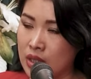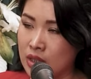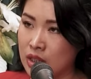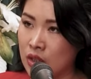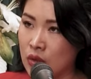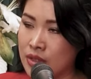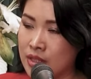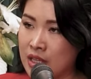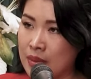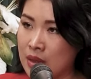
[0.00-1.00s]
She
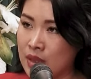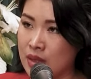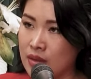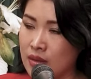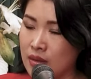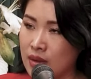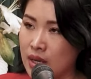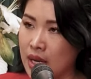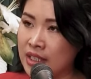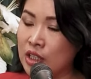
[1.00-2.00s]
lost the baby.
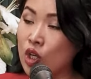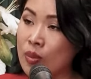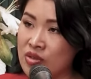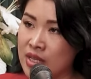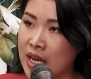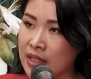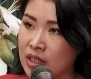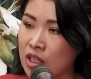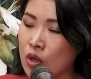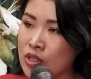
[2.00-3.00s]
And she almost died.
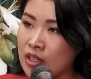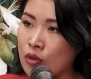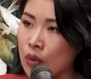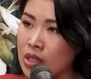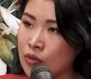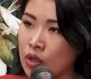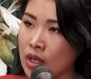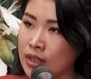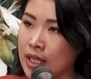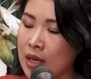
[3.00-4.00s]
She lost her voice for a
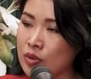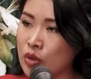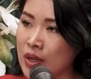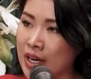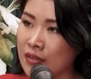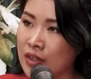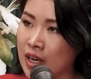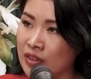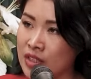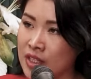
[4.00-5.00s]
long time. She recovered
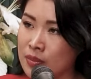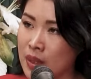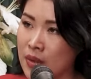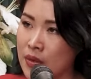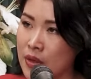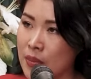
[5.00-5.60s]
after 6 months.